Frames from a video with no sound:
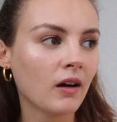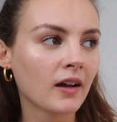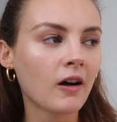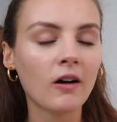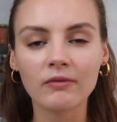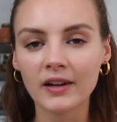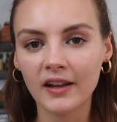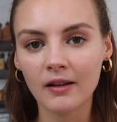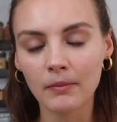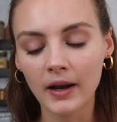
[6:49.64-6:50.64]
I can't
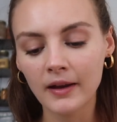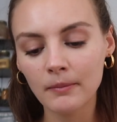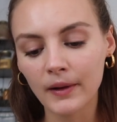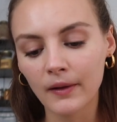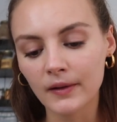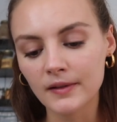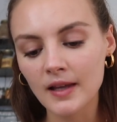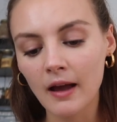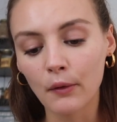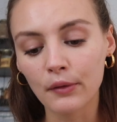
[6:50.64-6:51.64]
really complain, because
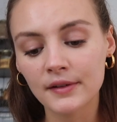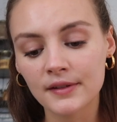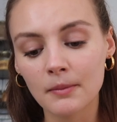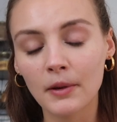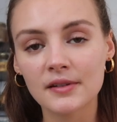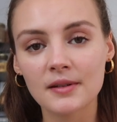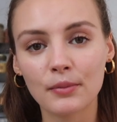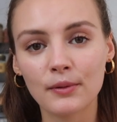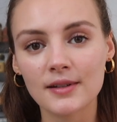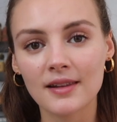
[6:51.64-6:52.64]
health is the most
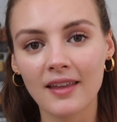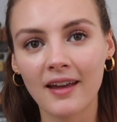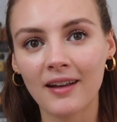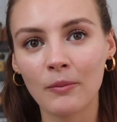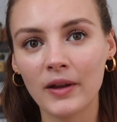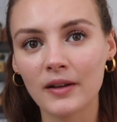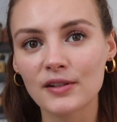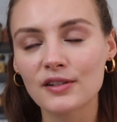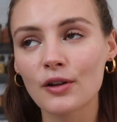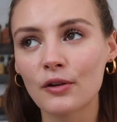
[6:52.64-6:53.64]
important thing, and we are
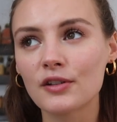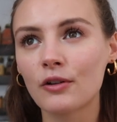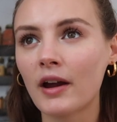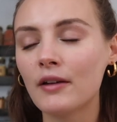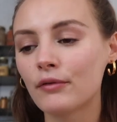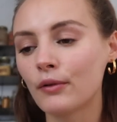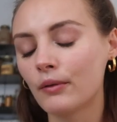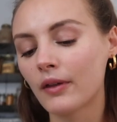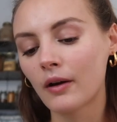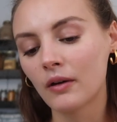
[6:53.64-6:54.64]
so, so
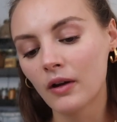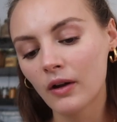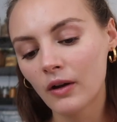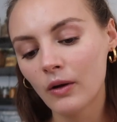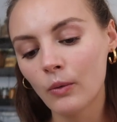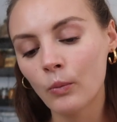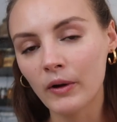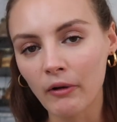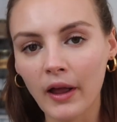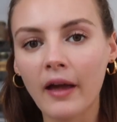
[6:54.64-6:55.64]
grateful that
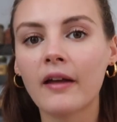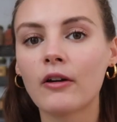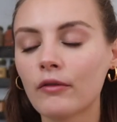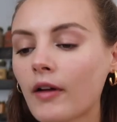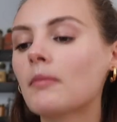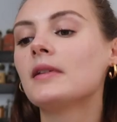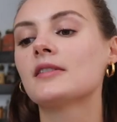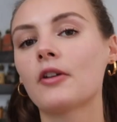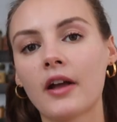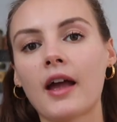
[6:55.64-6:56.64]
we're okay and our
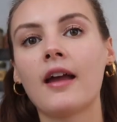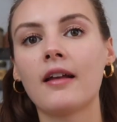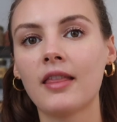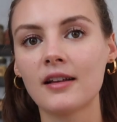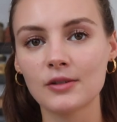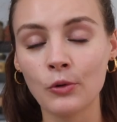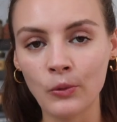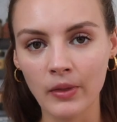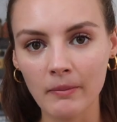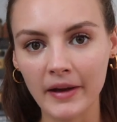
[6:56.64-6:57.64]
families are okay, and that's
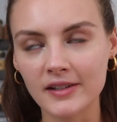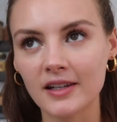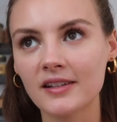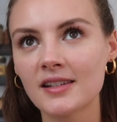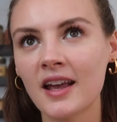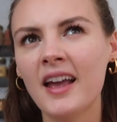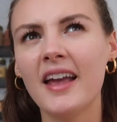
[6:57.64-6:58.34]
all that matters.